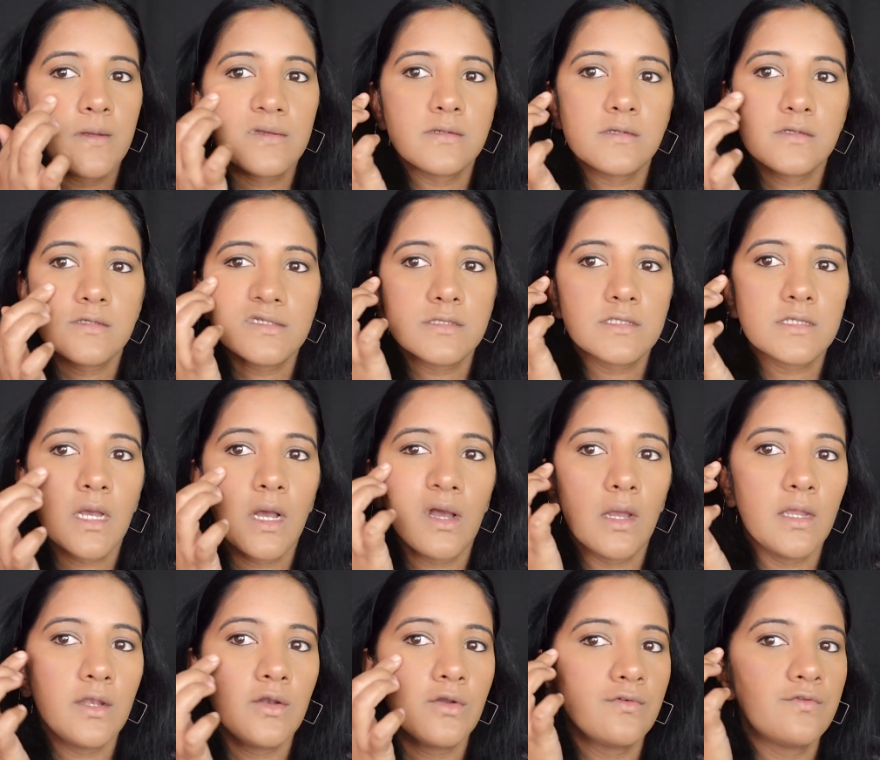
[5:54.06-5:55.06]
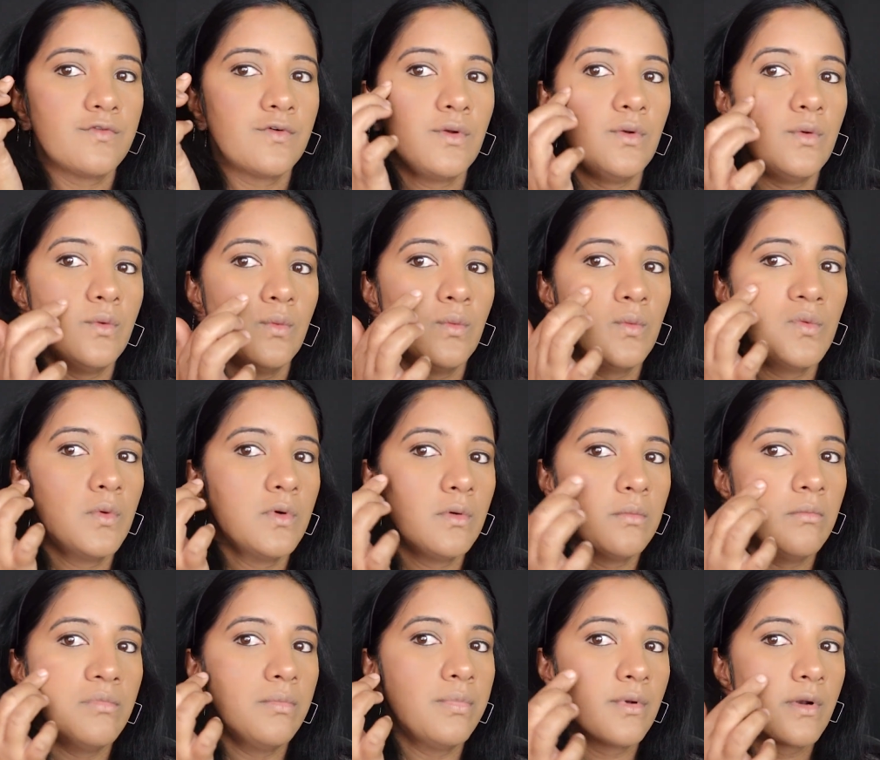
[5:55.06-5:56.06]
It's kind of a
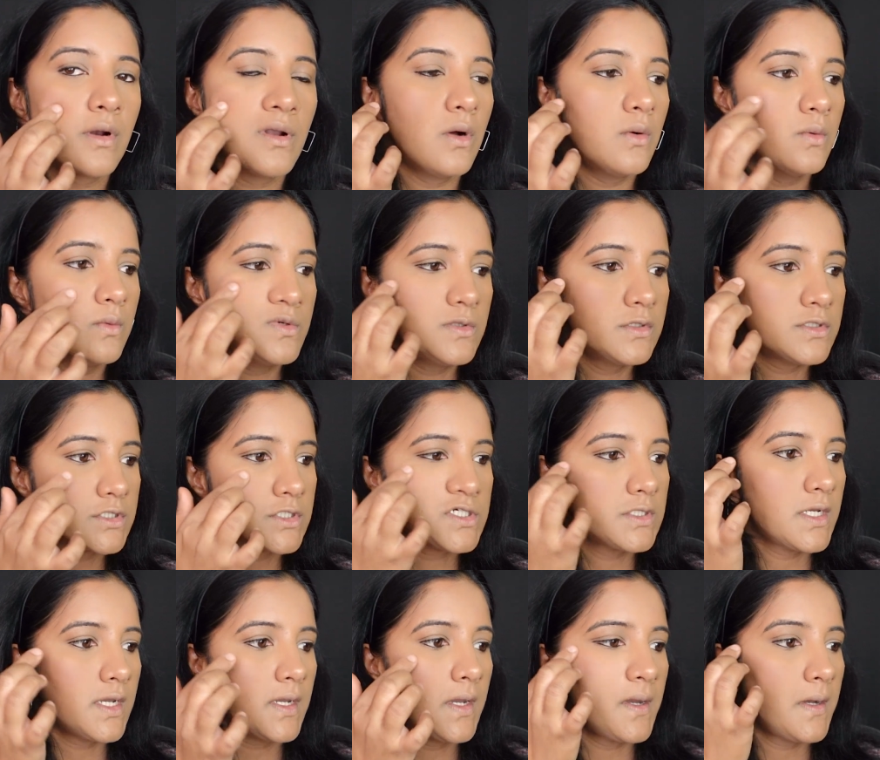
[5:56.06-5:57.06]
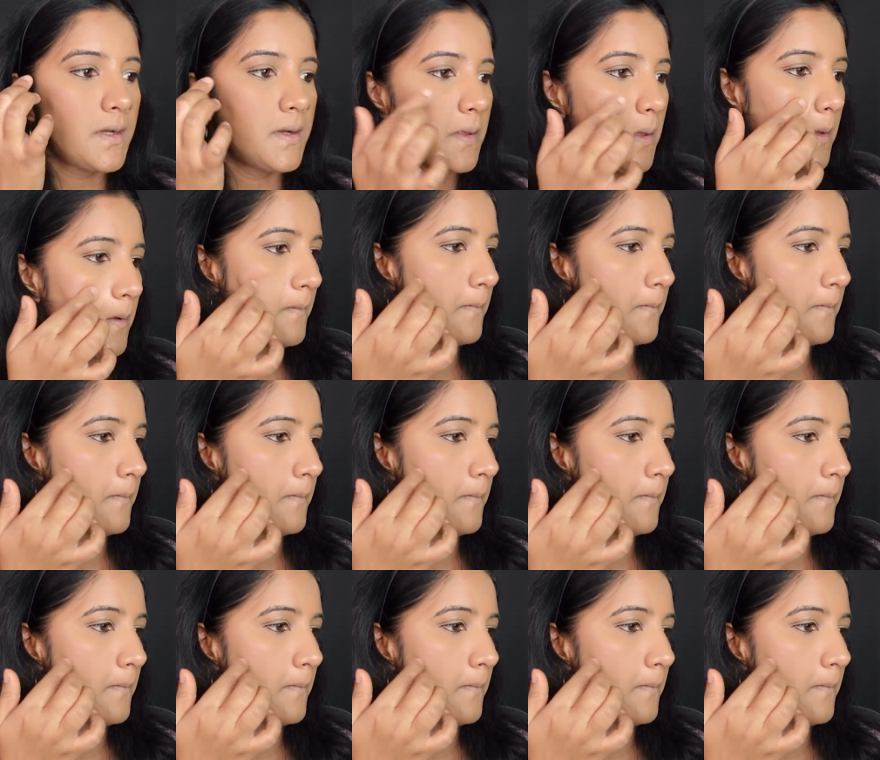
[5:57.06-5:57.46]
nude brown shade.